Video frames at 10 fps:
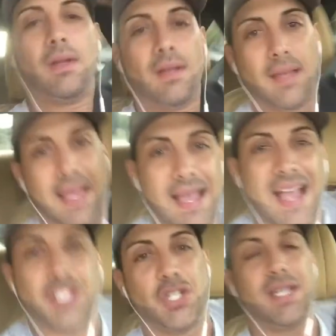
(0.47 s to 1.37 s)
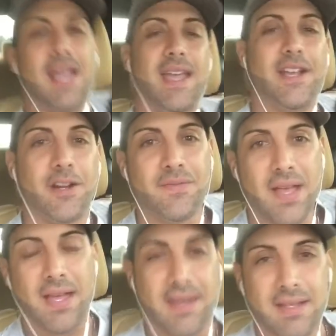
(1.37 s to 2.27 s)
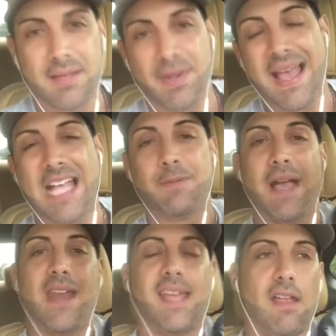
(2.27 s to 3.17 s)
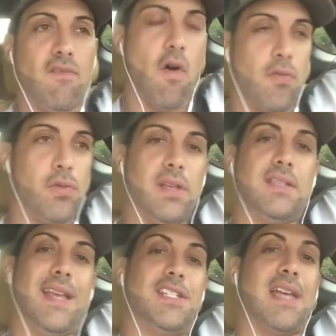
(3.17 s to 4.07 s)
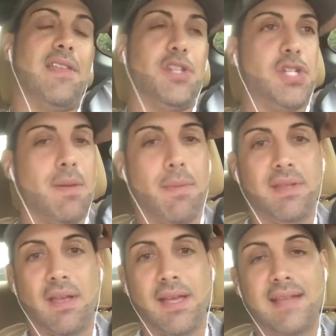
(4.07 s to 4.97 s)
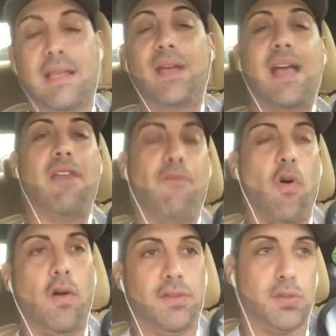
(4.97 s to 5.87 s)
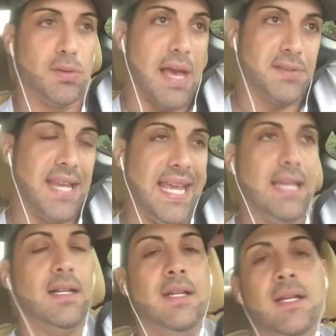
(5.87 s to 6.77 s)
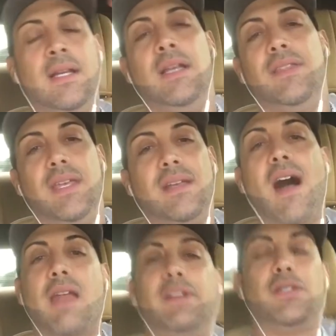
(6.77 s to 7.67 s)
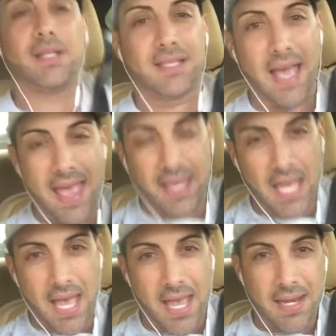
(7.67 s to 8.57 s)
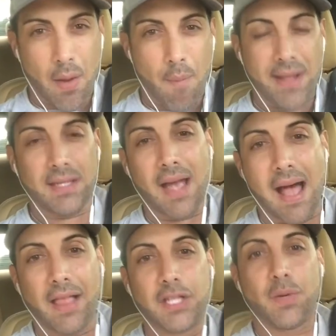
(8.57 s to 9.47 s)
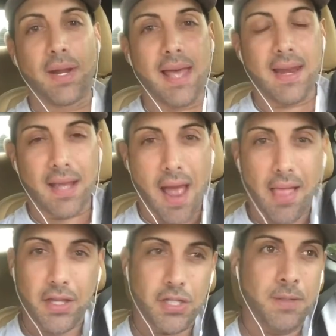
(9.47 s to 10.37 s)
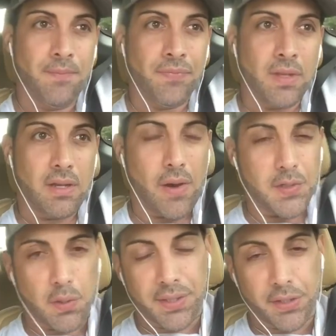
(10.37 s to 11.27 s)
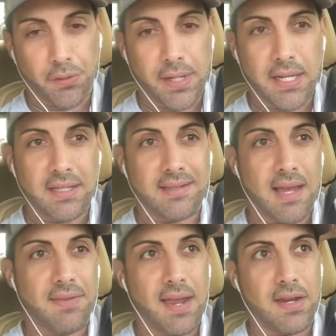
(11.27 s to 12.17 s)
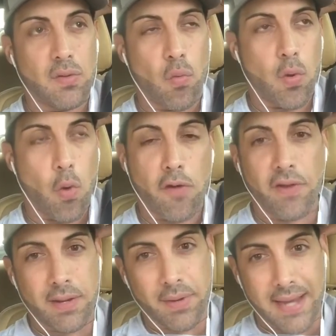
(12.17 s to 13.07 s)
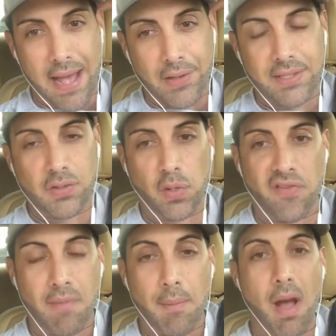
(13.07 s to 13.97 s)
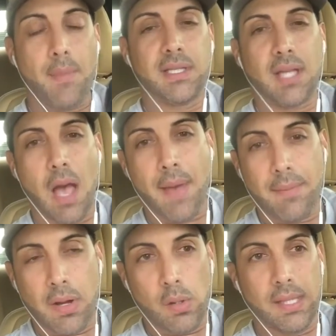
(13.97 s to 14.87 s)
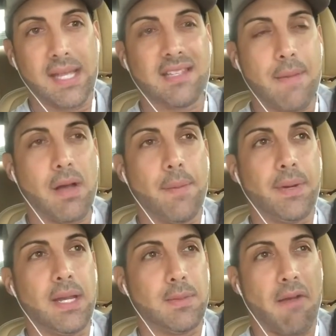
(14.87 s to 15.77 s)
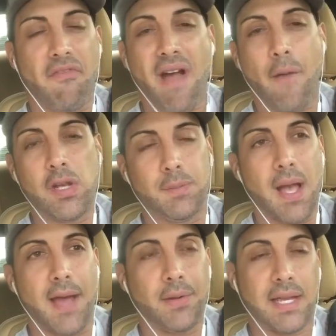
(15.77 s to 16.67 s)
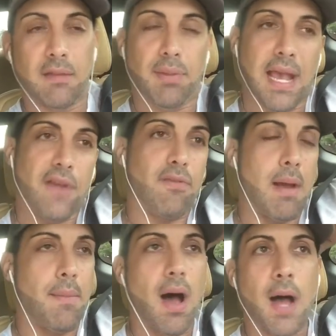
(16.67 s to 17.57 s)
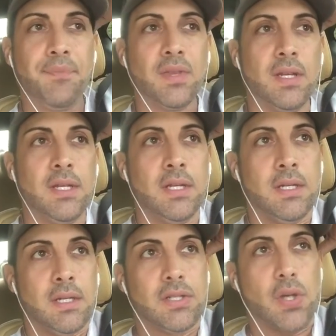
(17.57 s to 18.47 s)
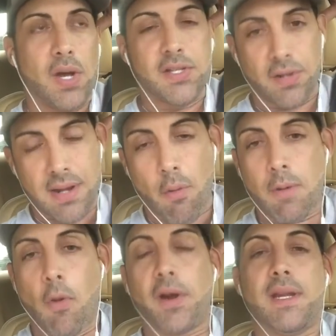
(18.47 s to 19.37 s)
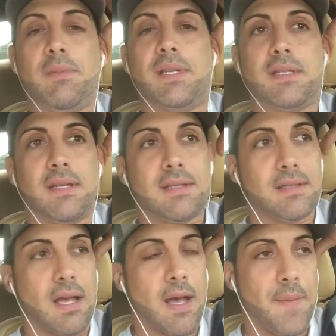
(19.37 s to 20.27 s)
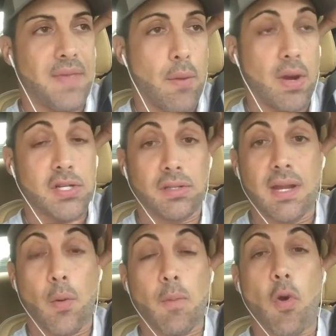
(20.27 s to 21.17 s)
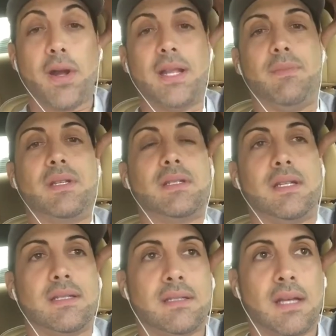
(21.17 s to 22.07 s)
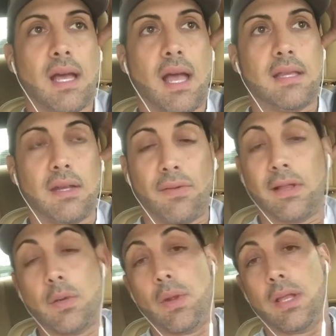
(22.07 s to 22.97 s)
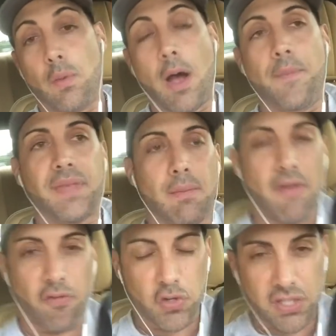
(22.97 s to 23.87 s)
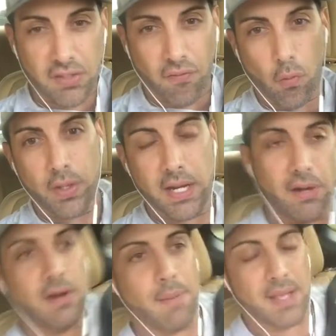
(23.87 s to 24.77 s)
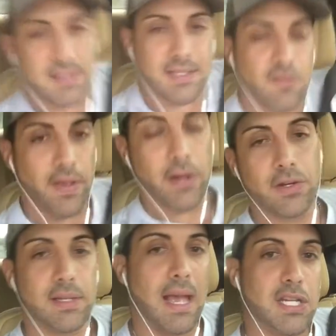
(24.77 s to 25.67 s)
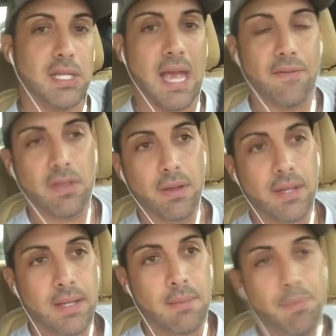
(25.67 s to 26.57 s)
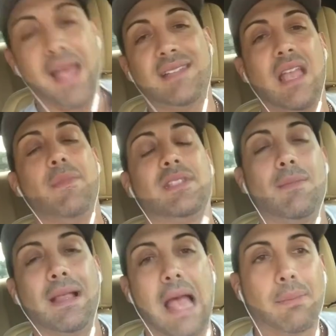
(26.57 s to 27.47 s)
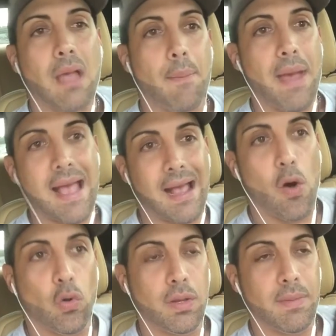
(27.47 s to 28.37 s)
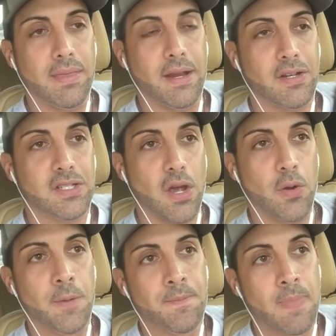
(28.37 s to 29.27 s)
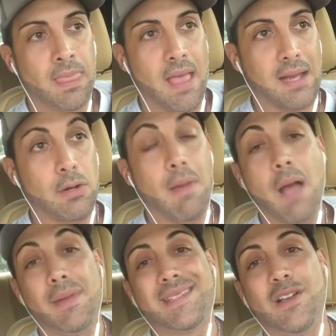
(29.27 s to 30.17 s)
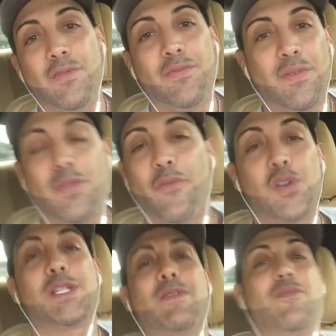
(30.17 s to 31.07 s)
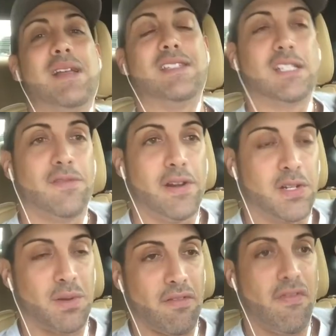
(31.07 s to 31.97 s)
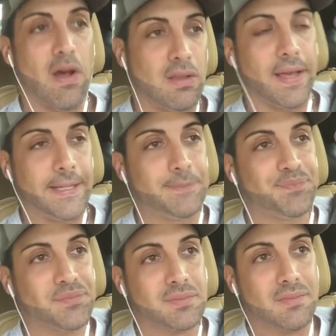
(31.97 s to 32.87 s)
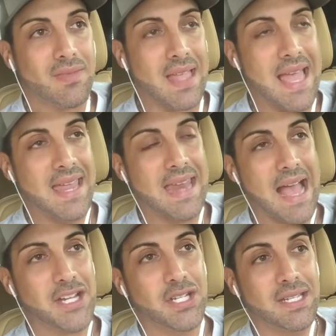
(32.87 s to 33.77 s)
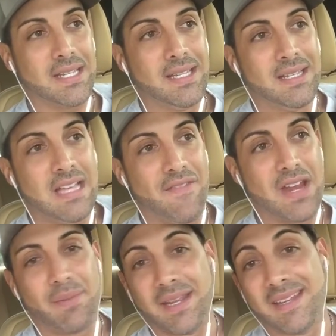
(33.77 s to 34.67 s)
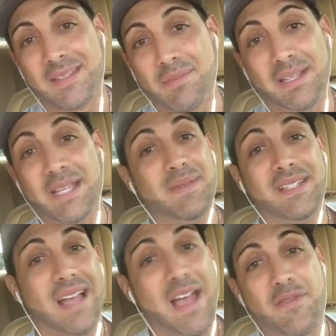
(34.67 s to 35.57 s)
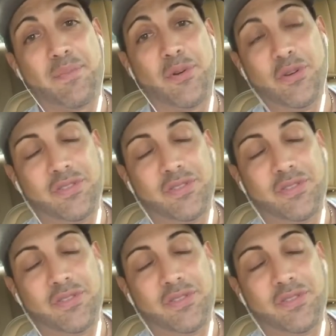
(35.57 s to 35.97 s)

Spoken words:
Hey guys, GK here, and somebody asked me how did I get involved in real estate. I just got out of the gym. Let me tell you guys how I got involved. In 2008, the economy took a tank, and I went back to college. And when I got out of college, graduated with a degree, decided that I didn't want to work for anybody else. I was working for my mom at the time. I had my own landscape company. I was about 5 weeks behind on getting paid from my mom. So I started a network marketing business, and when I started the network marketing business, I did really, really well. In my first full year, I made six figures. I actually have the bank statements in my laptop bag. I hold them in there so I can remind myself the first time I ever made six figures, what it felt like. And actually, if anybody doesn't believe me, I have the proof.